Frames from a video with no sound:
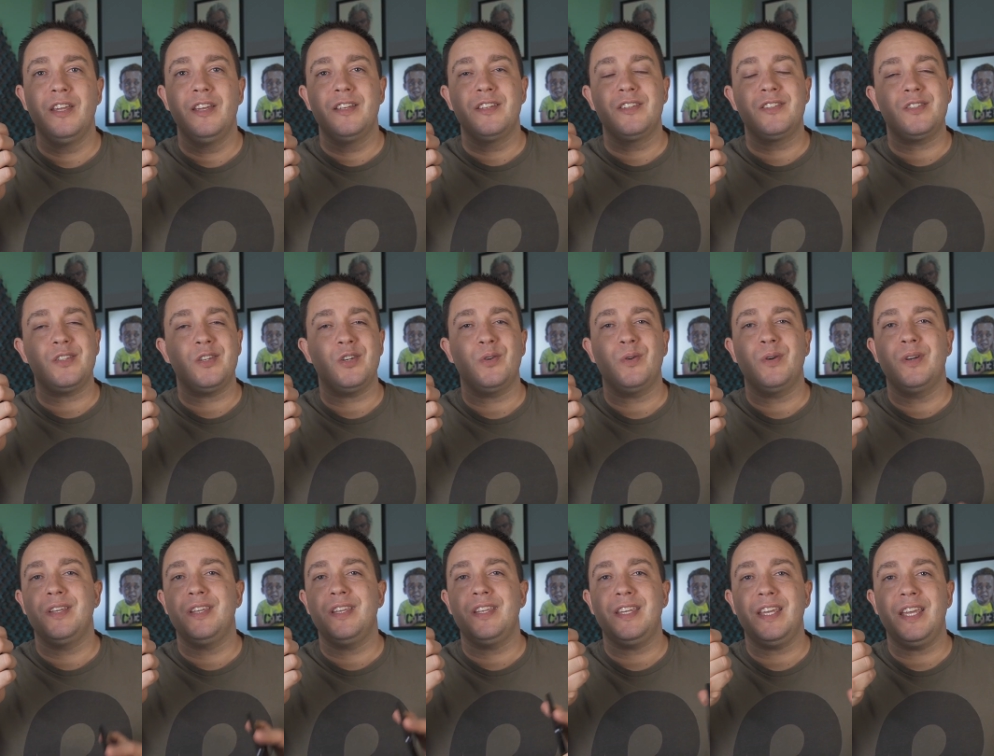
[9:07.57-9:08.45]
So
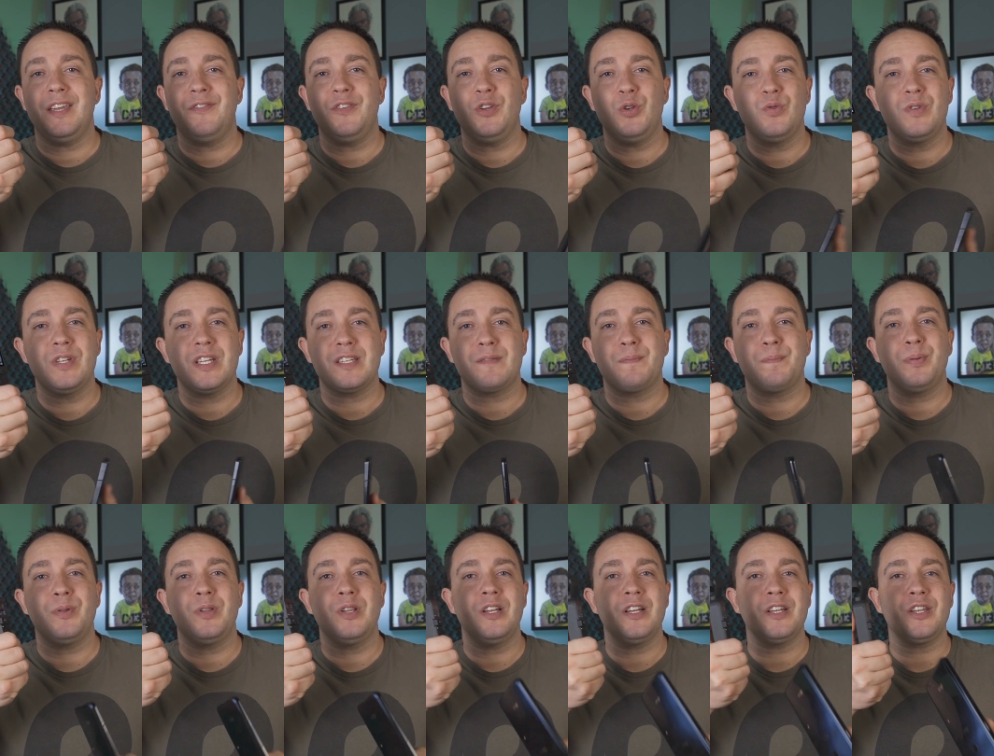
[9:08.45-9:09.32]
if you just
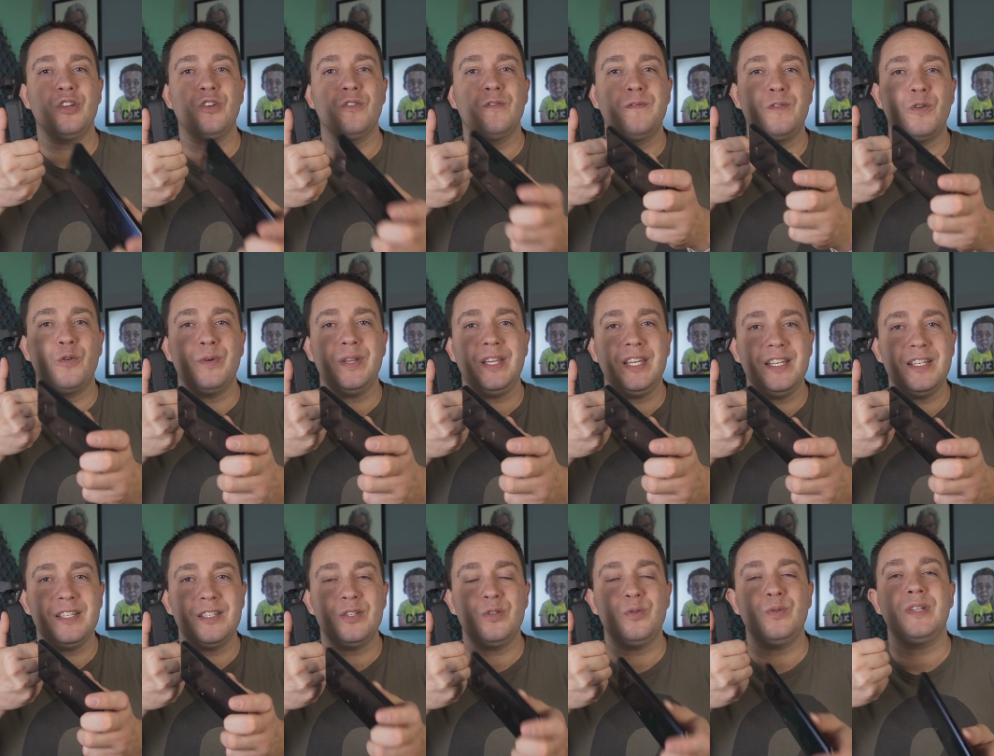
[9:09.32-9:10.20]
plug your phone
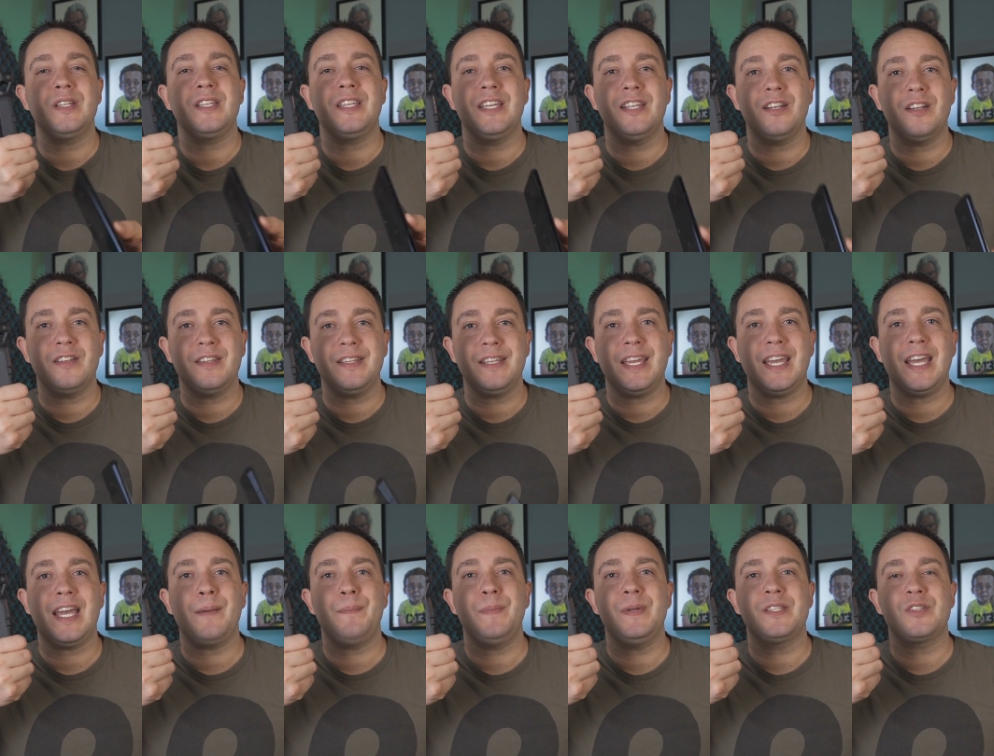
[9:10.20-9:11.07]
into it, get on the
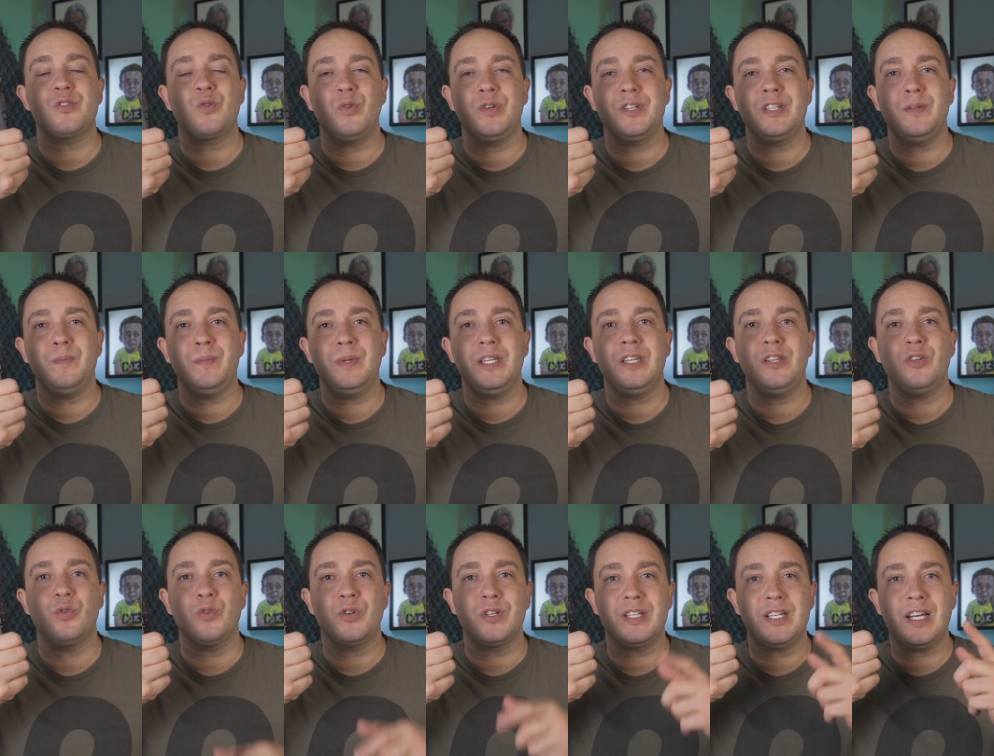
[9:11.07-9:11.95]
app, it's going to be
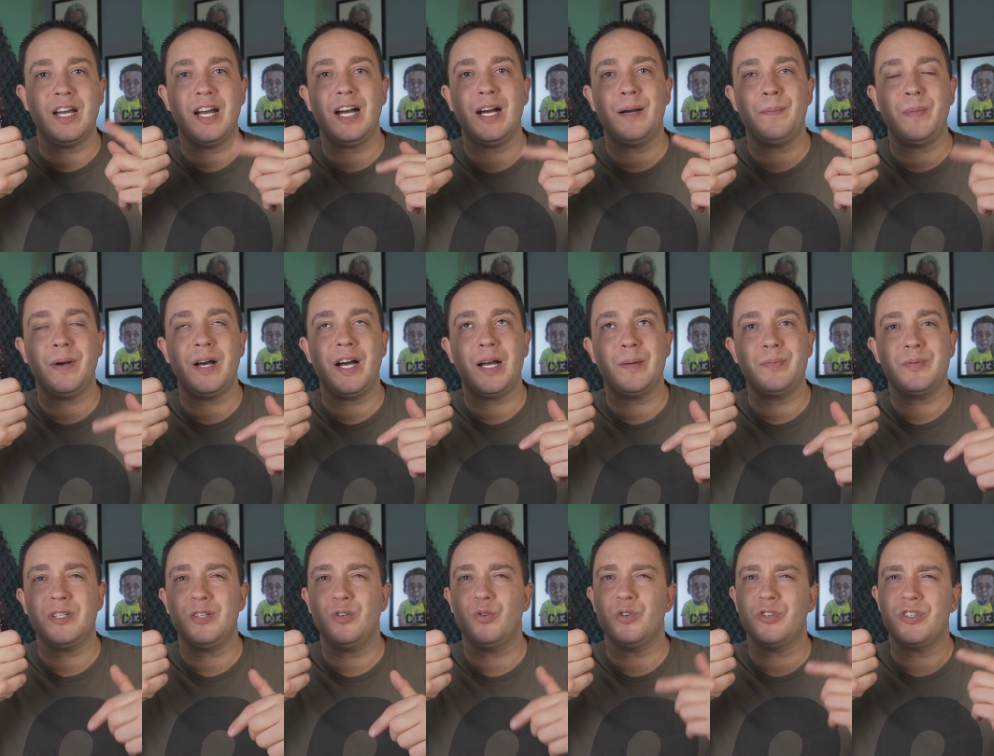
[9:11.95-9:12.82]
your top
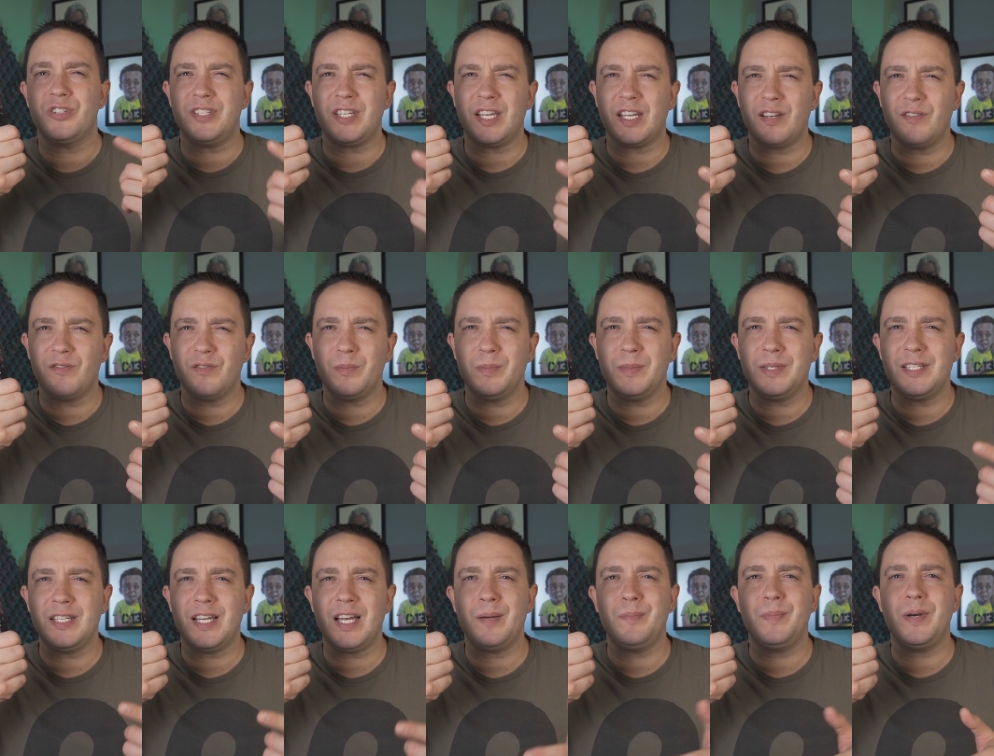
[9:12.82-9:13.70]
option or second from the
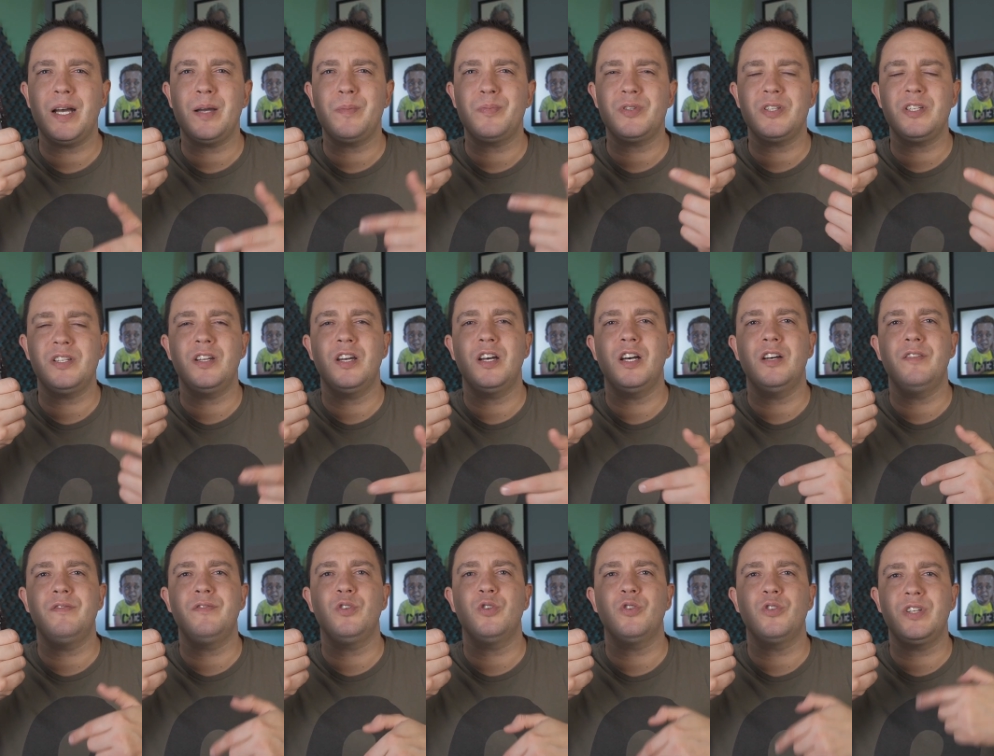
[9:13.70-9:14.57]
top option
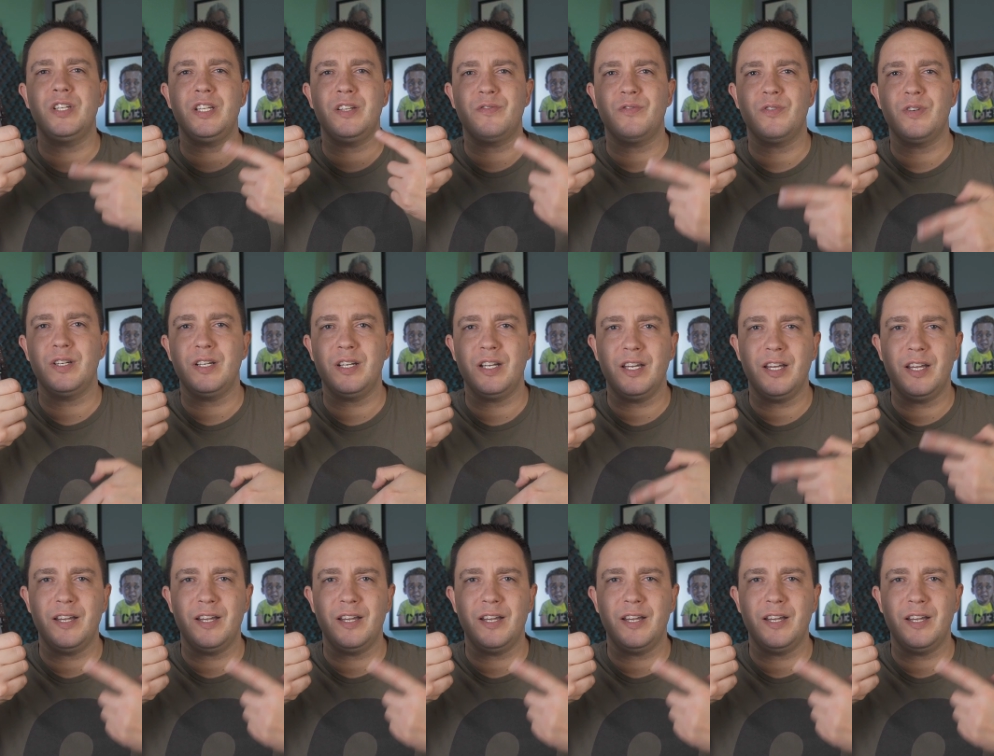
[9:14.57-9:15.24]
of your different